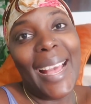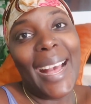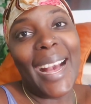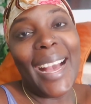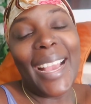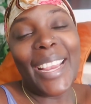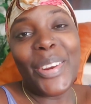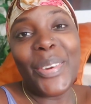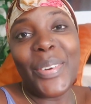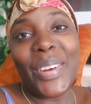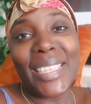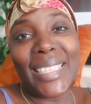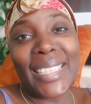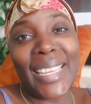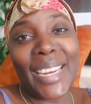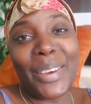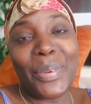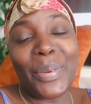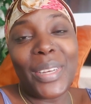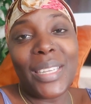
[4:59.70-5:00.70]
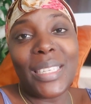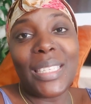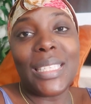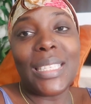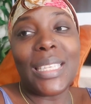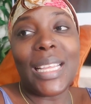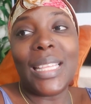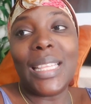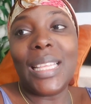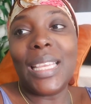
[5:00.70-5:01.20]
I know I said I wanted to
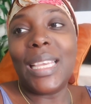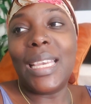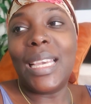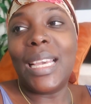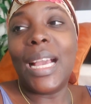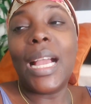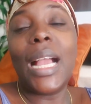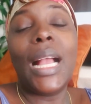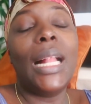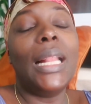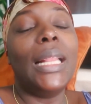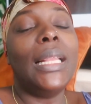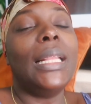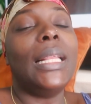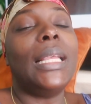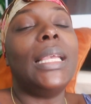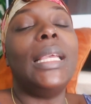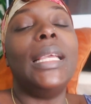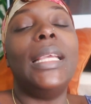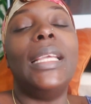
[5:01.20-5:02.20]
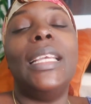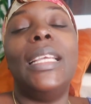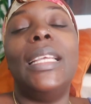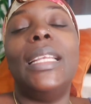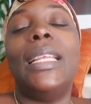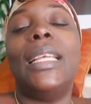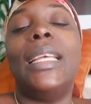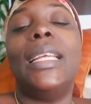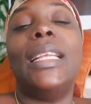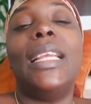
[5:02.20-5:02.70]
start the year
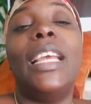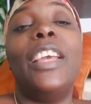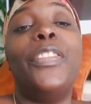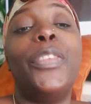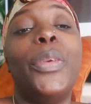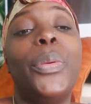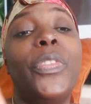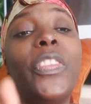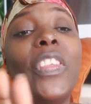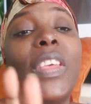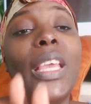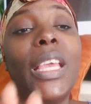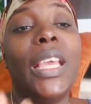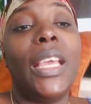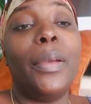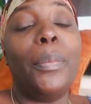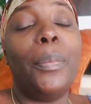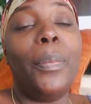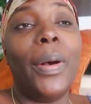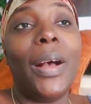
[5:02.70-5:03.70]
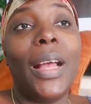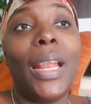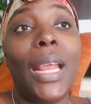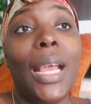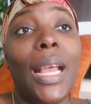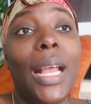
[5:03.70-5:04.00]
clean and everything, but